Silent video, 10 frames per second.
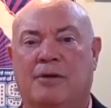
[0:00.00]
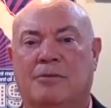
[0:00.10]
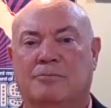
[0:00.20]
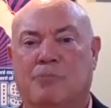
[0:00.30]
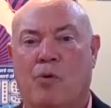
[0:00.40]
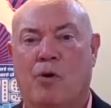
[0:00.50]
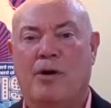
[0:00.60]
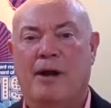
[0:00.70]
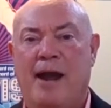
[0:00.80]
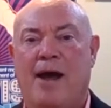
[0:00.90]
more
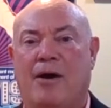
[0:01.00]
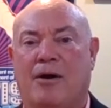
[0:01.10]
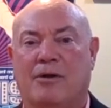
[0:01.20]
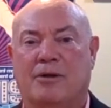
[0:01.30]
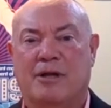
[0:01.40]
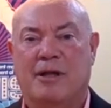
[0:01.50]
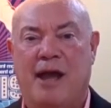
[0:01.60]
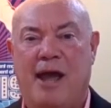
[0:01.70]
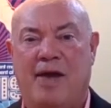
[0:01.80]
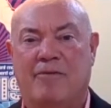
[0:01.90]
now than they
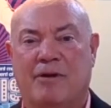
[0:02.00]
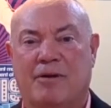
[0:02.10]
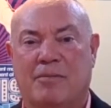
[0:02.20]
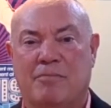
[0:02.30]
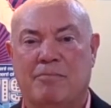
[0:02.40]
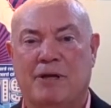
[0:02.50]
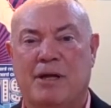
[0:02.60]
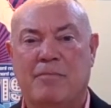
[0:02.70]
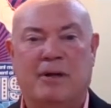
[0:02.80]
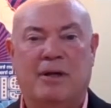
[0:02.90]
have in
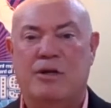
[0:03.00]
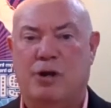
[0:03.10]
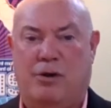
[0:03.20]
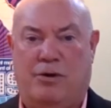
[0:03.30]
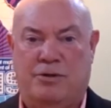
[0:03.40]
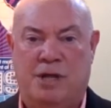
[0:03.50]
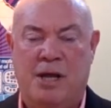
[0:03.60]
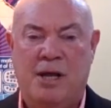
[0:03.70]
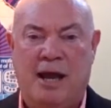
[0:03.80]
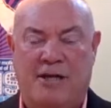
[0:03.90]
many, many years.
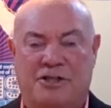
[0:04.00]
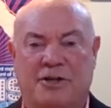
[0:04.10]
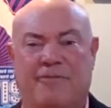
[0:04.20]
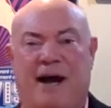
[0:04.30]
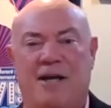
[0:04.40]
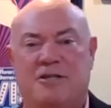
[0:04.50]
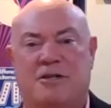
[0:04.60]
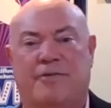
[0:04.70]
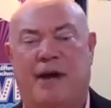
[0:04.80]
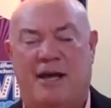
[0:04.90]
As
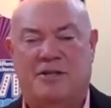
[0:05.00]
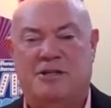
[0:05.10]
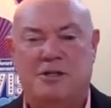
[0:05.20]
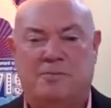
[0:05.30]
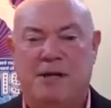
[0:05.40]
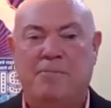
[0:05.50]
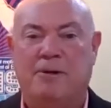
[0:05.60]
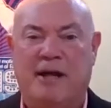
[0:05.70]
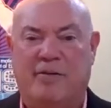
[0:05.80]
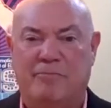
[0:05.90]
divisive as these
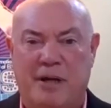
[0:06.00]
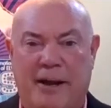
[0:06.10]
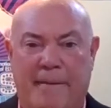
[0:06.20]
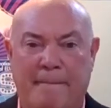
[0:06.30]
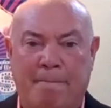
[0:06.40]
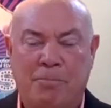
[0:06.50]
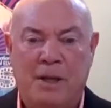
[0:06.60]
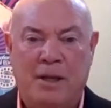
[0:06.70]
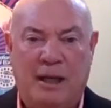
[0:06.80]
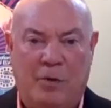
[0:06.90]
people have been
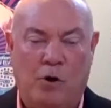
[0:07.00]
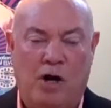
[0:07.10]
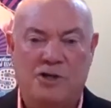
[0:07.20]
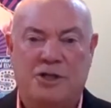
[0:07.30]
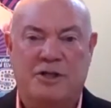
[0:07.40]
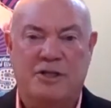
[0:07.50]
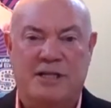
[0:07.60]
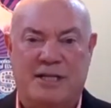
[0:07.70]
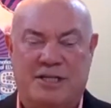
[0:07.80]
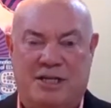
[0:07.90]
in Washington,
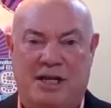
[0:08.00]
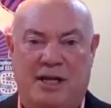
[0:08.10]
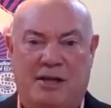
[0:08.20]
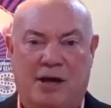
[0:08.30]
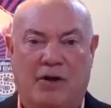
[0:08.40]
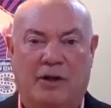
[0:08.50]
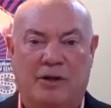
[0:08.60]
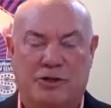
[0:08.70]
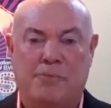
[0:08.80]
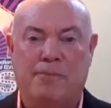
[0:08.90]
D.C., uh,
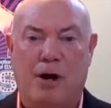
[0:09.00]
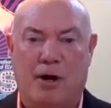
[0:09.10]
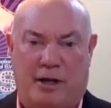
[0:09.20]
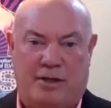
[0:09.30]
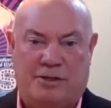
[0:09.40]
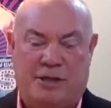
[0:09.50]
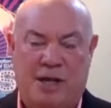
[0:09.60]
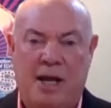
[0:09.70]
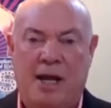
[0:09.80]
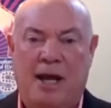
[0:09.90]
the two parties,
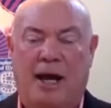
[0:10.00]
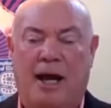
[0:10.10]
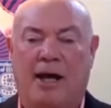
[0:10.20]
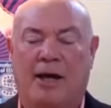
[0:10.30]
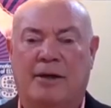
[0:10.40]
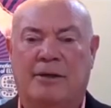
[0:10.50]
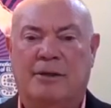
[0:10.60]
uh,